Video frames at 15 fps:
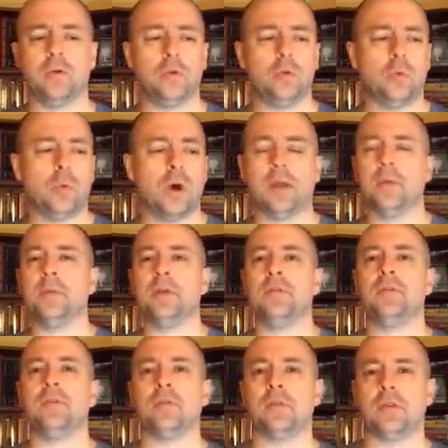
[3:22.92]
wanted
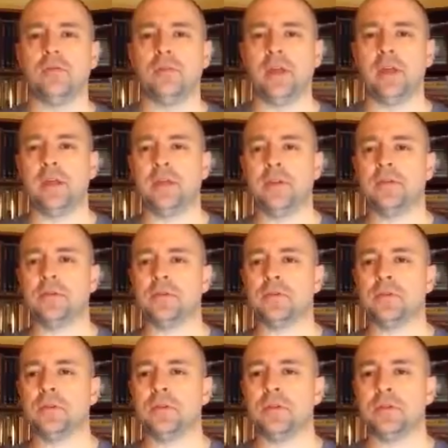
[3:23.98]
me to convey
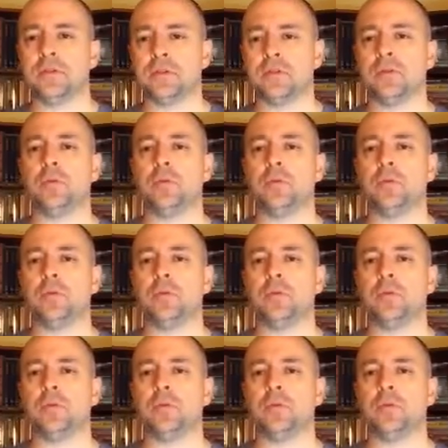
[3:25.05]
his